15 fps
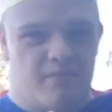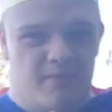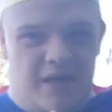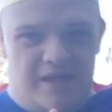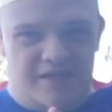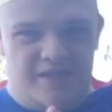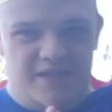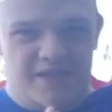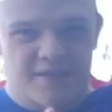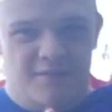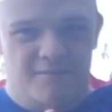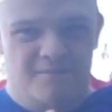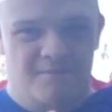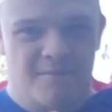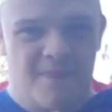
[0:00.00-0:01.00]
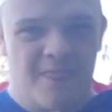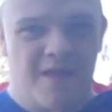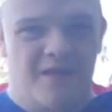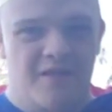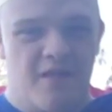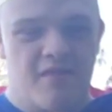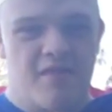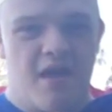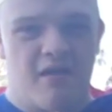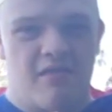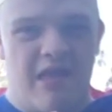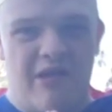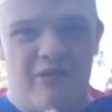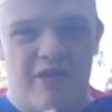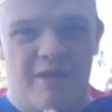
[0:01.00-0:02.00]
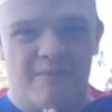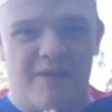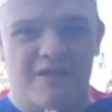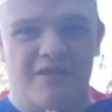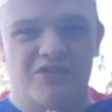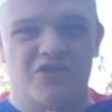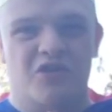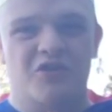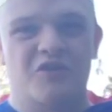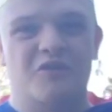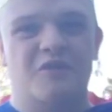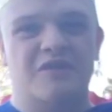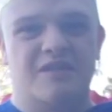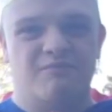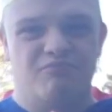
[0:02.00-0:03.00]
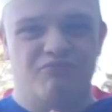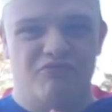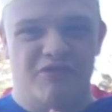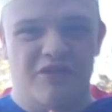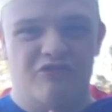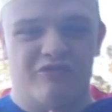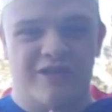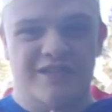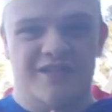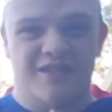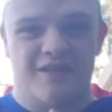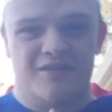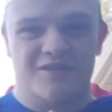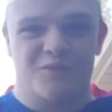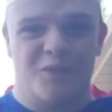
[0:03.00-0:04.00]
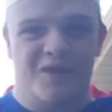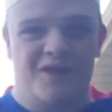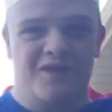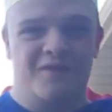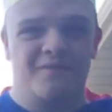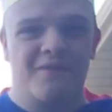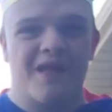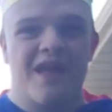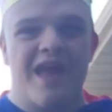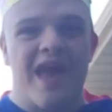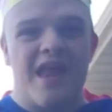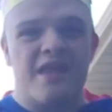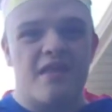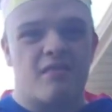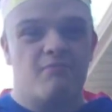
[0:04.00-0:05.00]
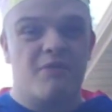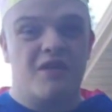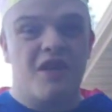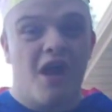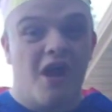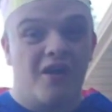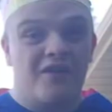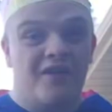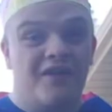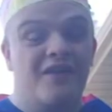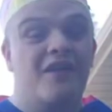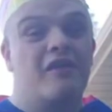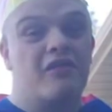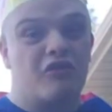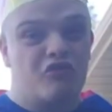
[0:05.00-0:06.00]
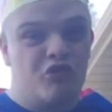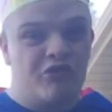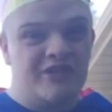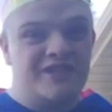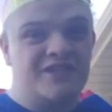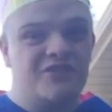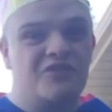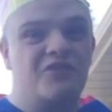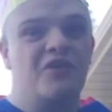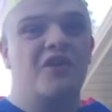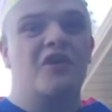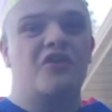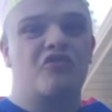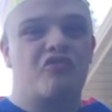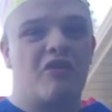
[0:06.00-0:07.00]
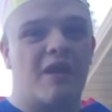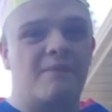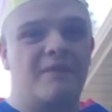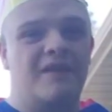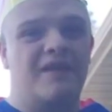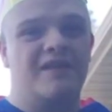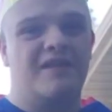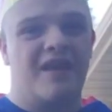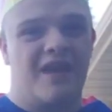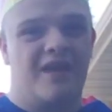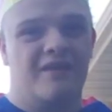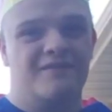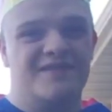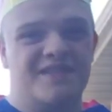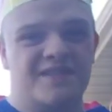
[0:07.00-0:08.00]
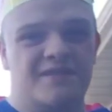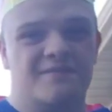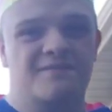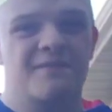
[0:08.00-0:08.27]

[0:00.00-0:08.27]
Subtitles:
boss. This next area I'm about to show you is pretty crazy as well. And it's beyond the crystal crumbling caves